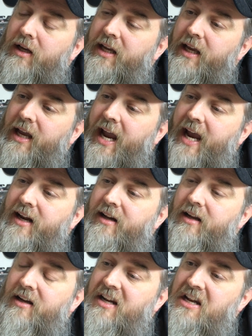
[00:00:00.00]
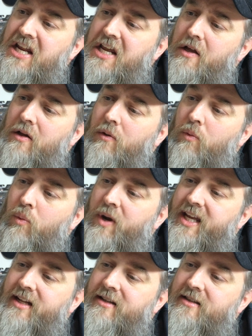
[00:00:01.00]
Candidate Neil
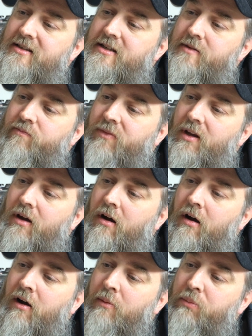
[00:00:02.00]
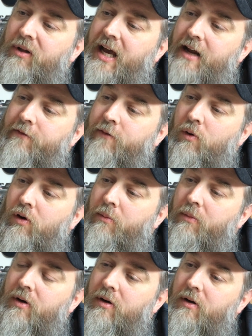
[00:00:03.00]
wins on platform